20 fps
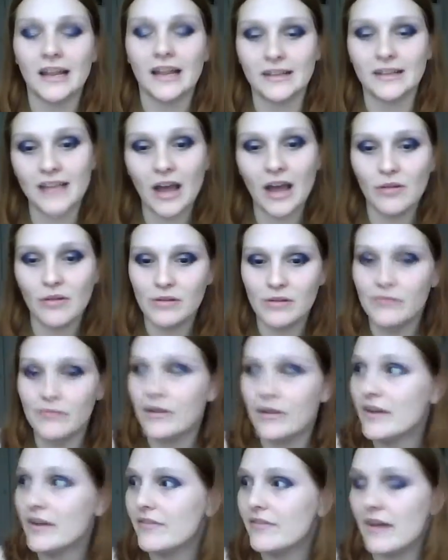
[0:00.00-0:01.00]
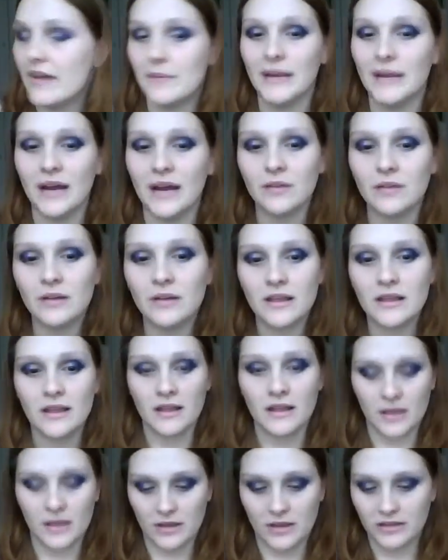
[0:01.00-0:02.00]
cowering in favour of them now.
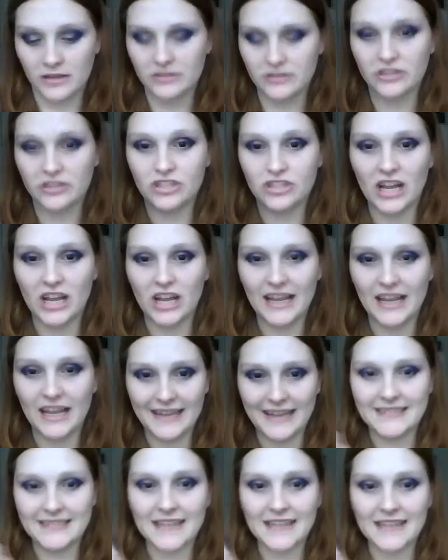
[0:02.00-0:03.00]
So gel it is,